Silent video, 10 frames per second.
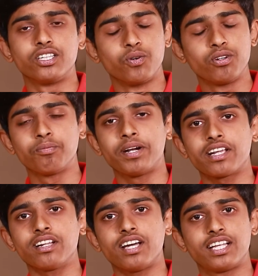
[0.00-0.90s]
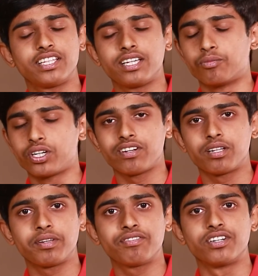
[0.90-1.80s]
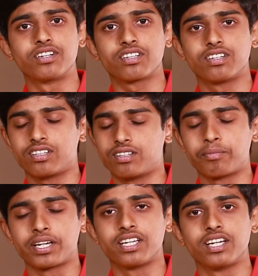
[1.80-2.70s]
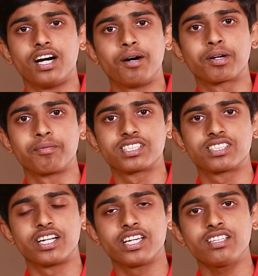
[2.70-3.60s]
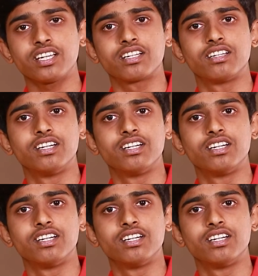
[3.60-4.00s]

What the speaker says: you will do better, and they motivated me for my upcoming studies, and